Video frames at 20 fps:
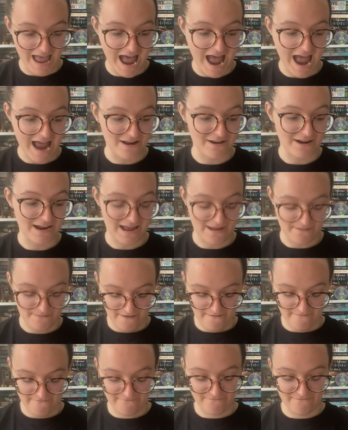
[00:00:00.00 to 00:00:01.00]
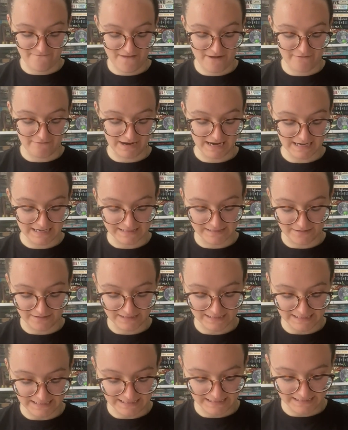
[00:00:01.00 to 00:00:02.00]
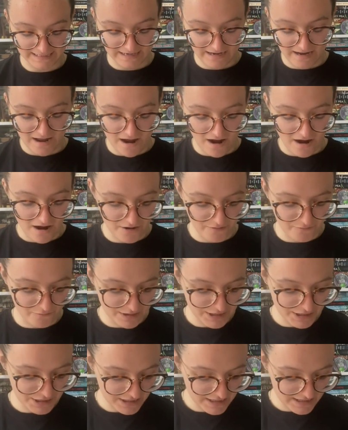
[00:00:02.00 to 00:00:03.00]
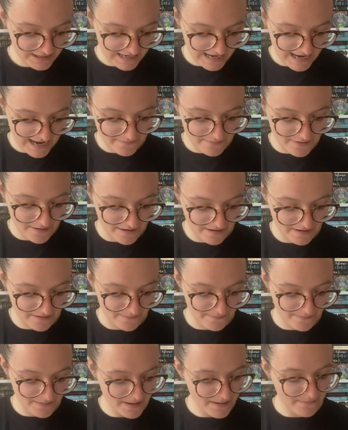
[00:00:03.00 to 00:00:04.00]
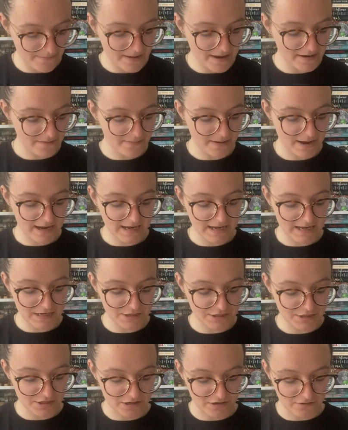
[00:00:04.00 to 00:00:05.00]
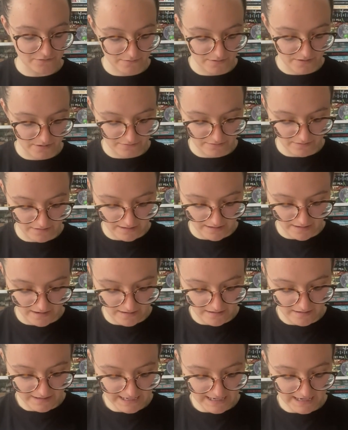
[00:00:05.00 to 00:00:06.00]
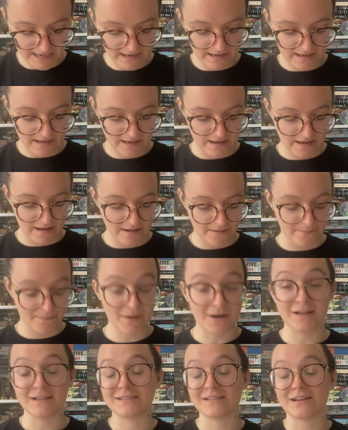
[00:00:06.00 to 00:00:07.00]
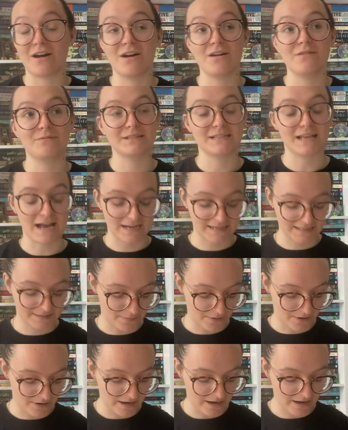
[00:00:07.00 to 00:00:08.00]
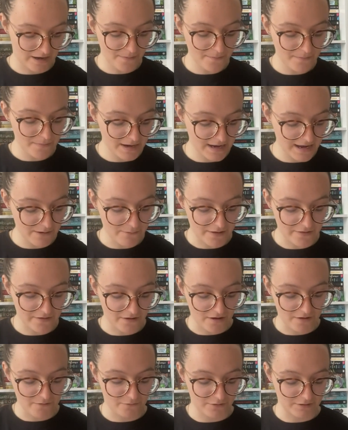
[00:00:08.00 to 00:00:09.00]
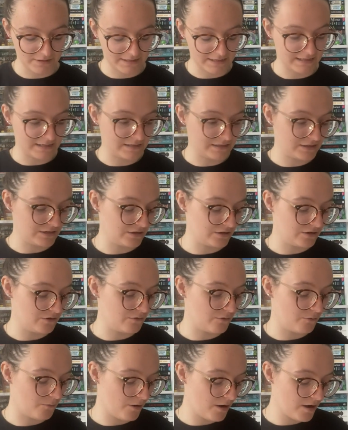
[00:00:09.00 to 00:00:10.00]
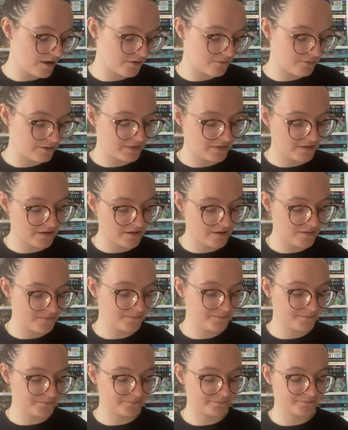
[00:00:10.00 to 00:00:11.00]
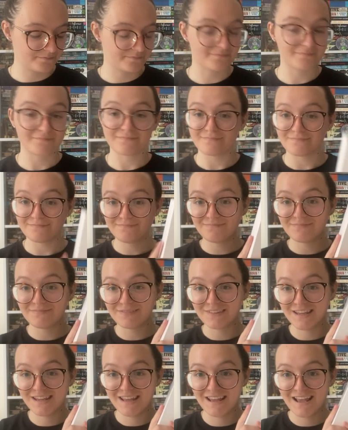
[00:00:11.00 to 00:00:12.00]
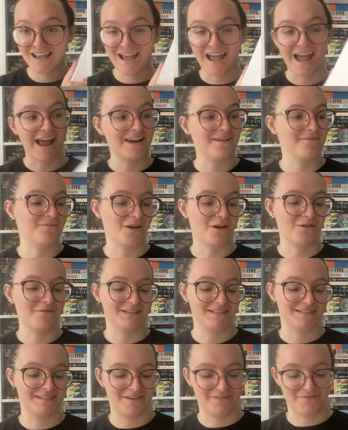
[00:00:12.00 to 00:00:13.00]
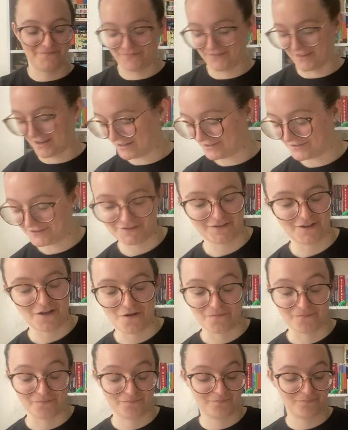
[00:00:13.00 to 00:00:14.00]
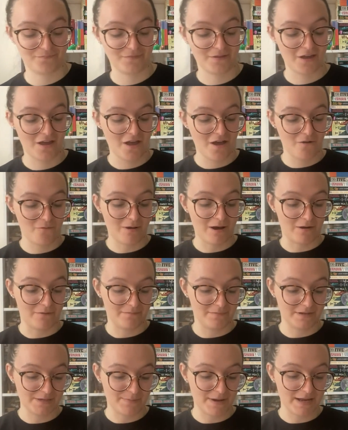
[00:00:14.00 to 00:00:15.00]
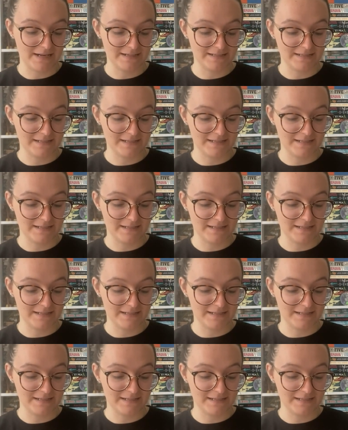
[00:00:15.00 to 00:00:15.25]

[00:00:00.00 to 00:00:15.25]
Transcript: And I am very excited. I wish it came a bit better packaged, I won't lie. But I was asked by a company whether I wanted to work with them, and I'm going to. So, well, it depends.